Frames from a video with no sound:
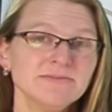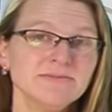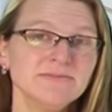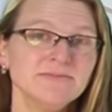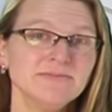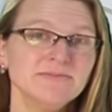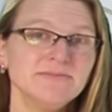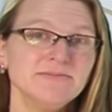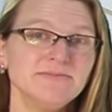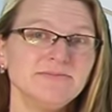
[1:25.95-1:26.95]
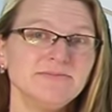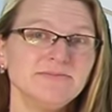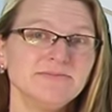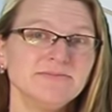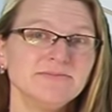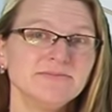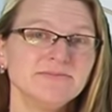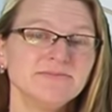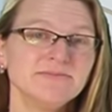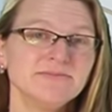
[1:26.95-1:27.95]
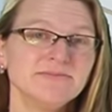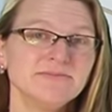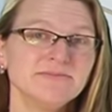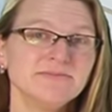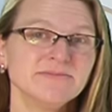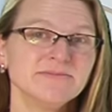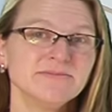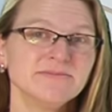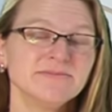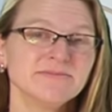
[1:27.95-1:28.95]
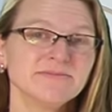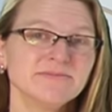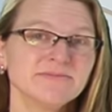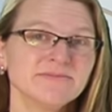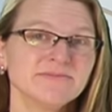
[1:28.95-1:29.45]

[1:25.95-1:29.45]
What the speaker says: No words are spoken by the person on screen.